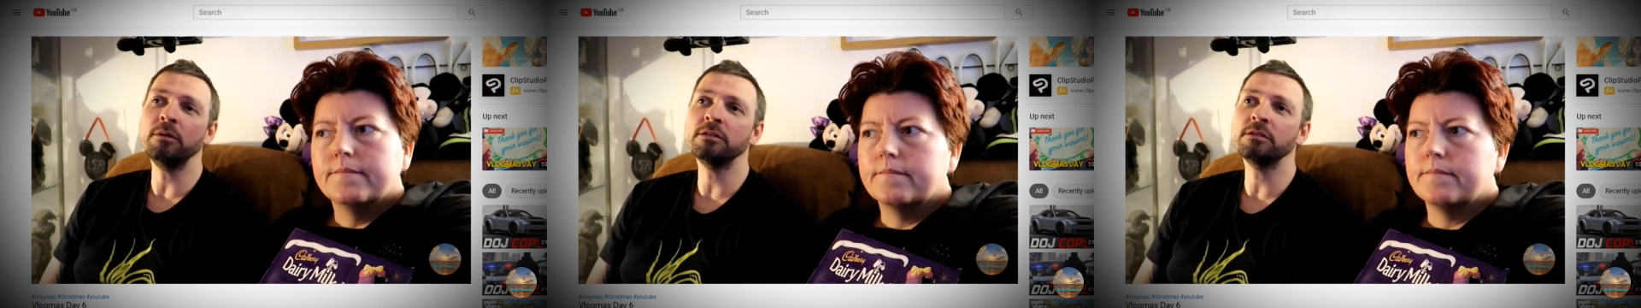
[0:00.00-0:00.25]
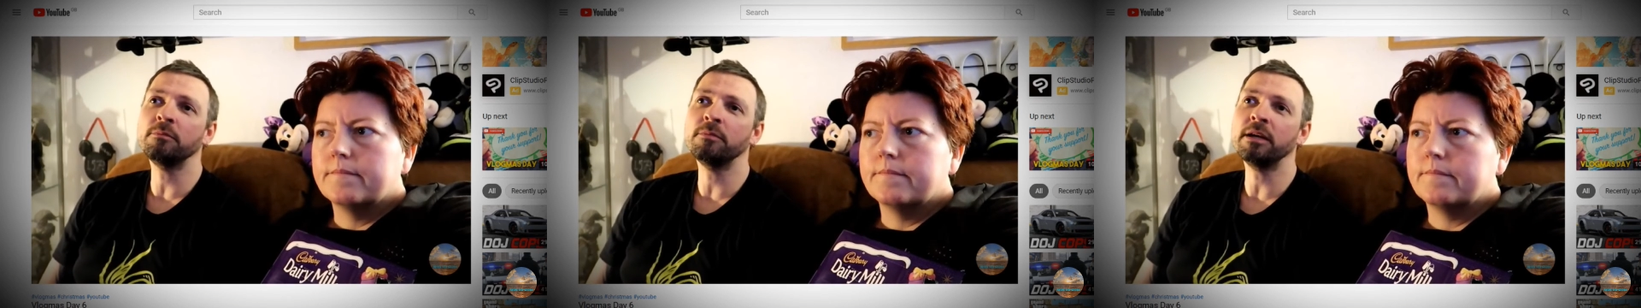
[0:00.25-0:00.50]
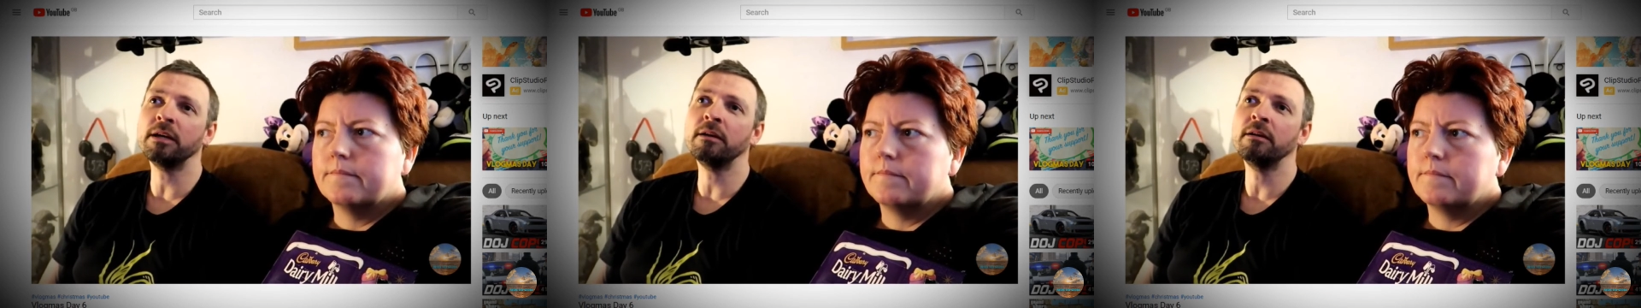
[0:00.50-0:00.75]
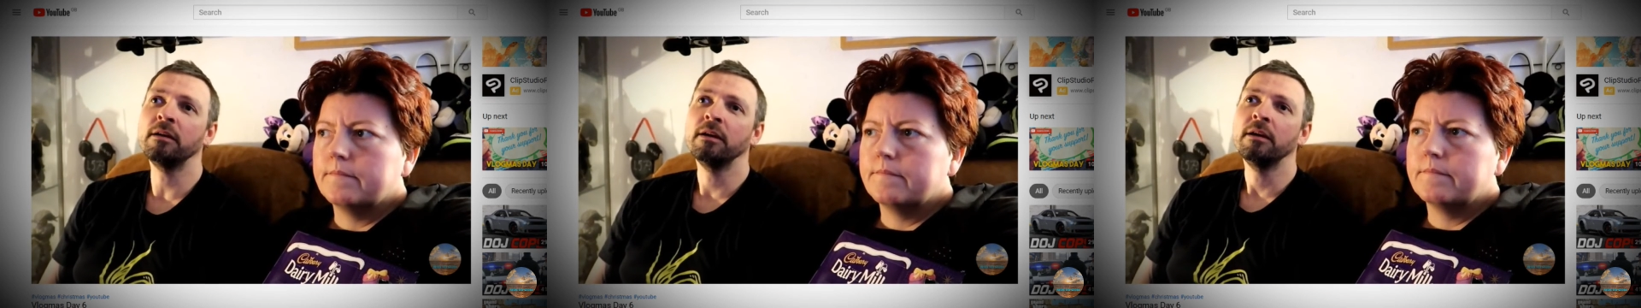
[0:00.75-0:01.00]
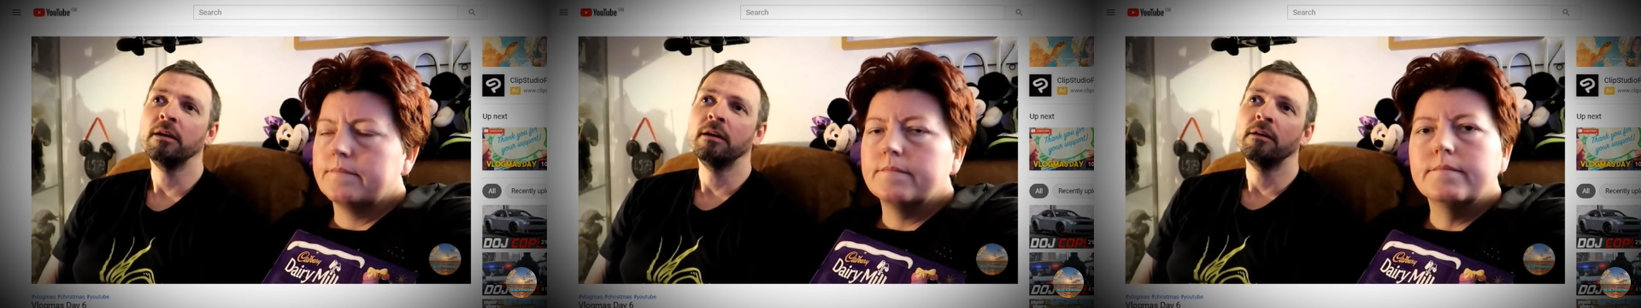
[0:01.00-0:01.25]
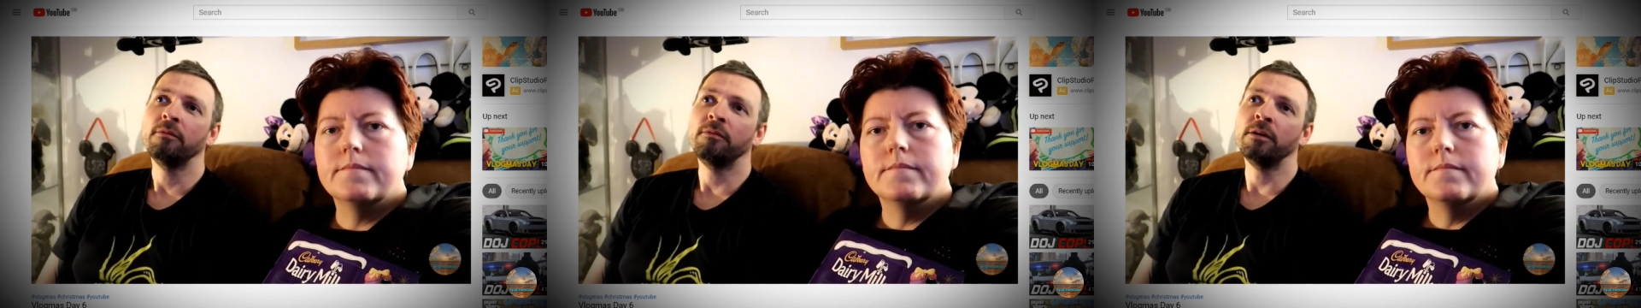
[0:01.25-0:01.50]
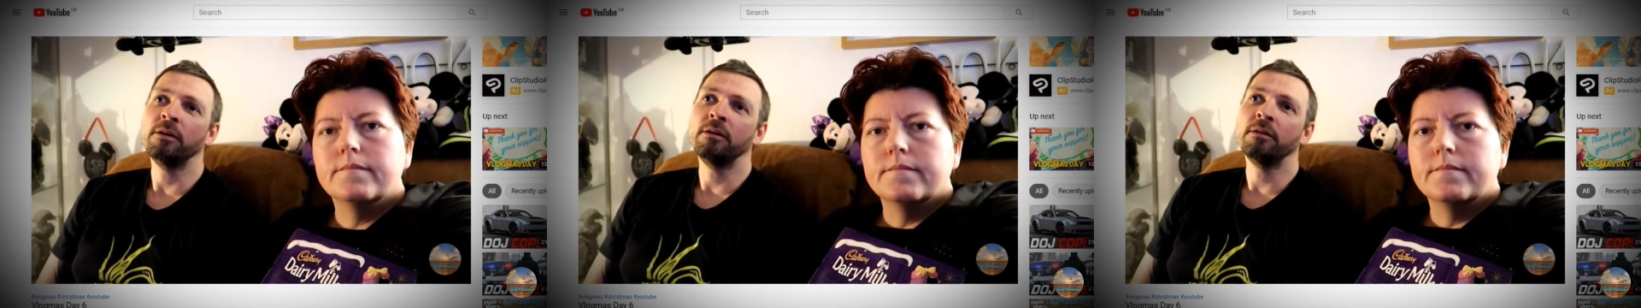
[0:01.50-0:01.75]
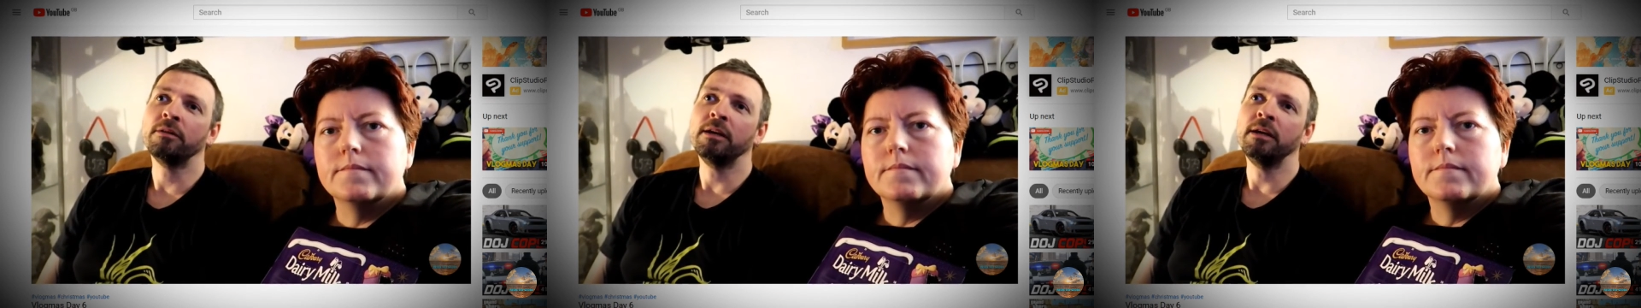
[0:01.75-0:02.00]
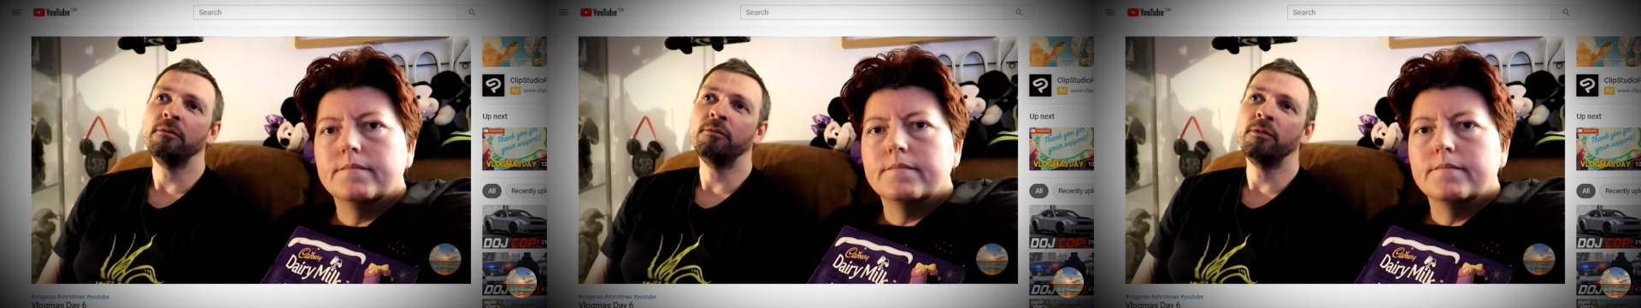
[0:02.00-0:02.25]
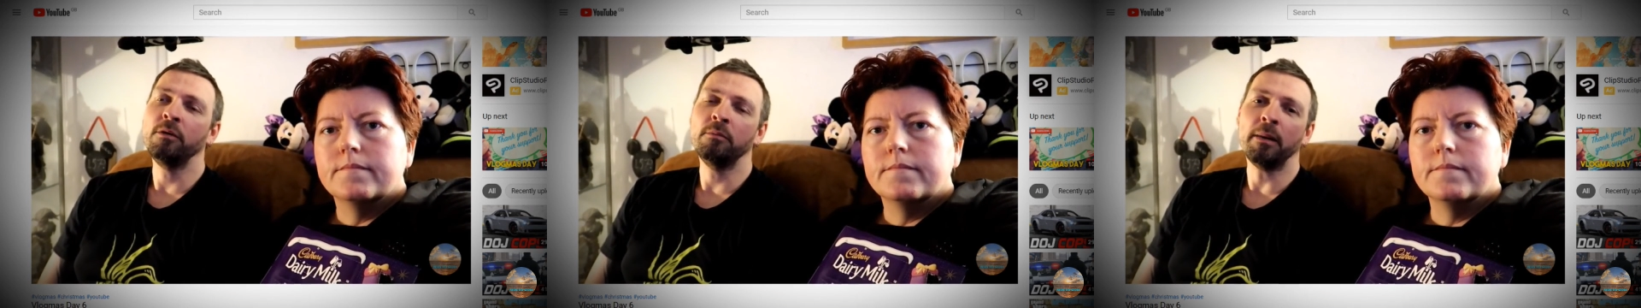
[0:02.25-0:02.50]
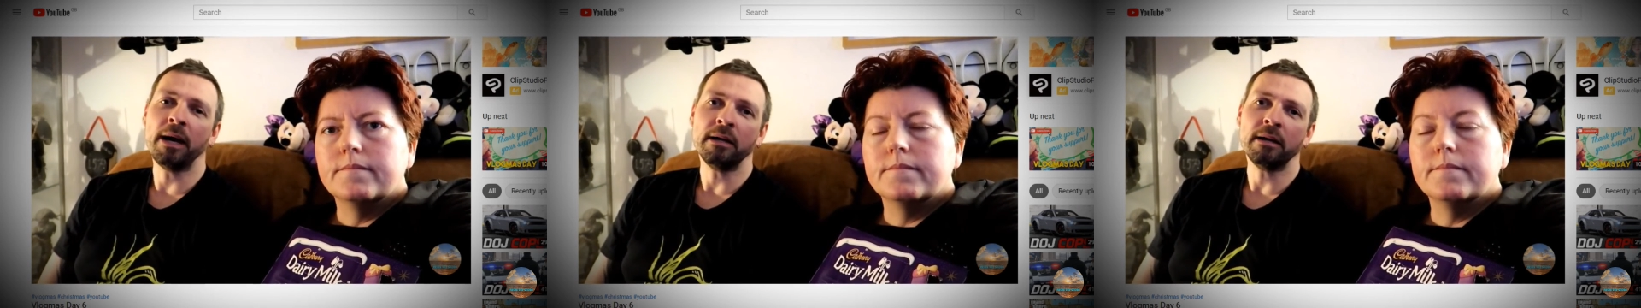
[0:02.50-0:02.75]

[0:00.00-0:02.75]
Speaker 1: something for the food bank.